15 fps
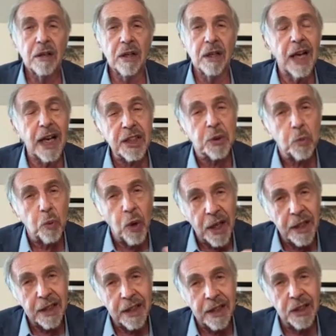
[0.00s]
The next
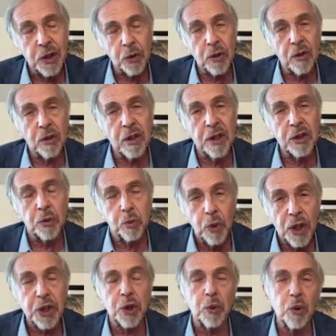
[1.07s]
one is
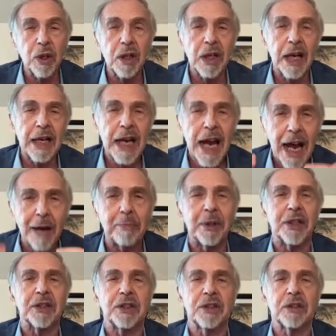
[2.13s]
ritual and
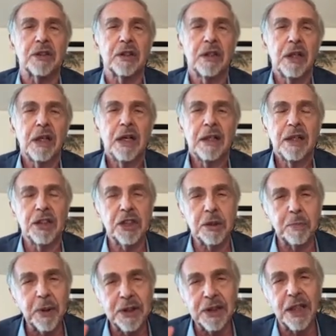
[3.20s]
habits. This is
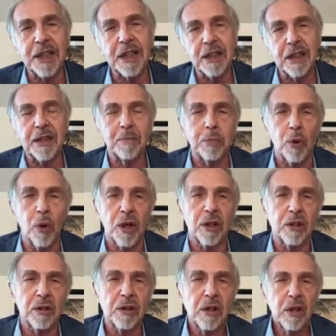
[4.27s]
particularly
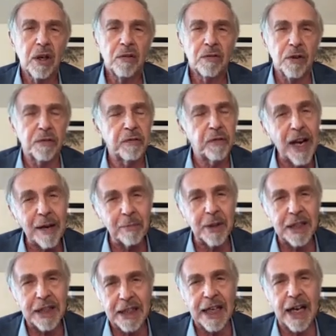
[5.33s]
important for
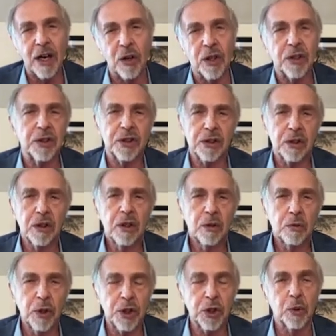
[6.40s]
family carers,
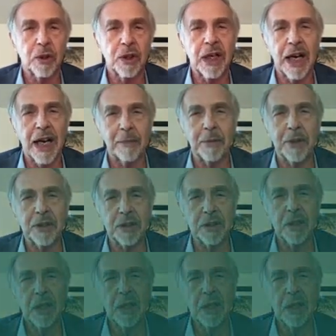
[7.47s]
ritual and habits.